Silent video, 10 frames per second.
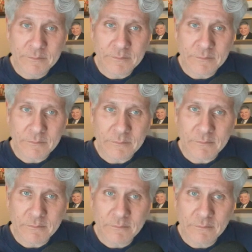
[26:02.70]

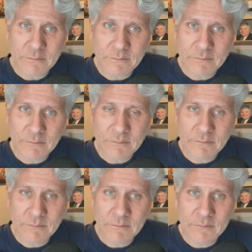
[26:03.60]

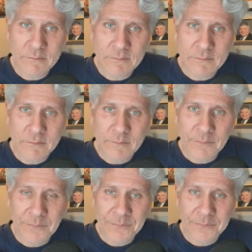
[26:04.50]

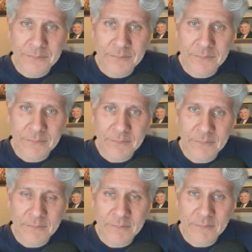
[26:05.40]

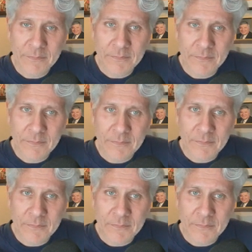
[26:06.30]
(not speaking)